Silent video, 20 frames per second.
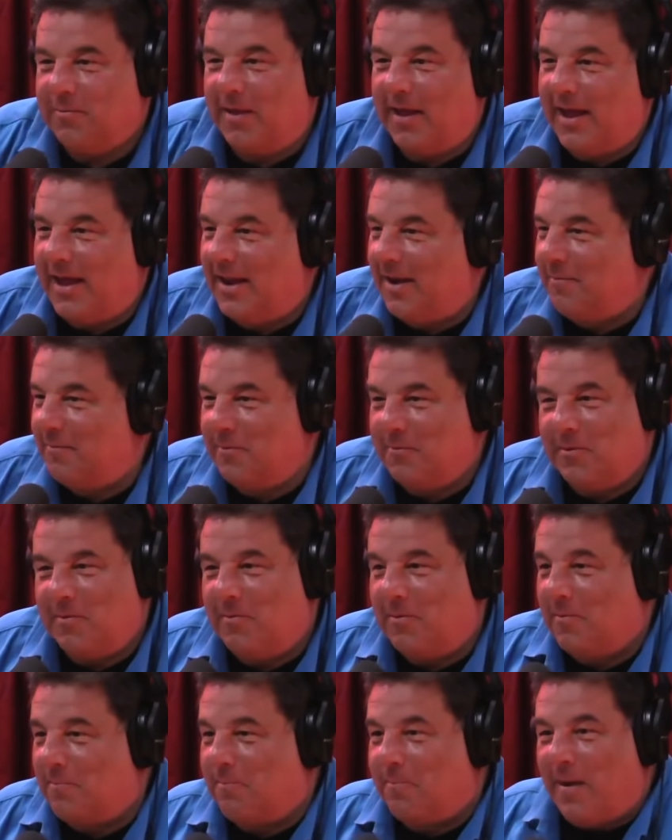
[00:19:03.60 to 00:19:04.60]
that. I mean, we
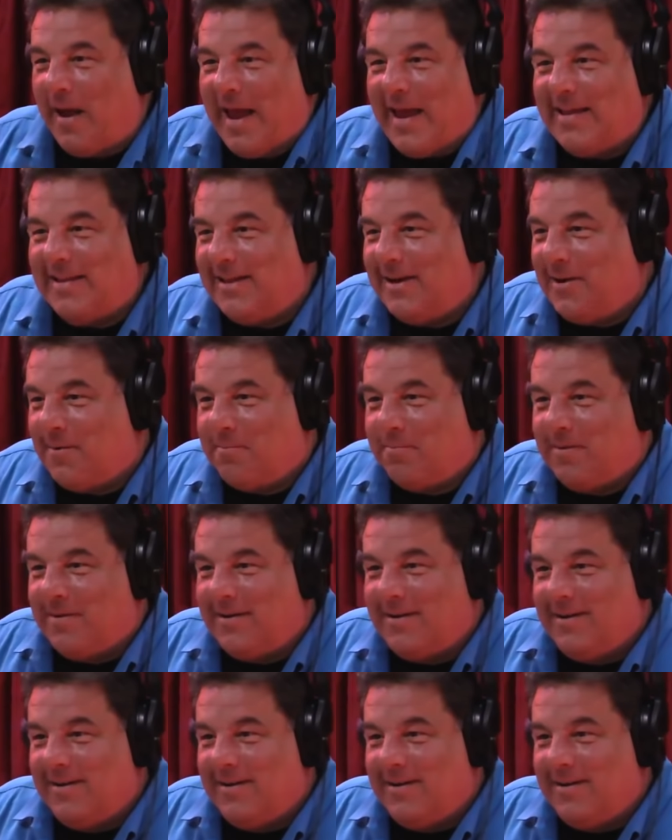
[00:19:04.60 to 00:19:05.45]
were banged up.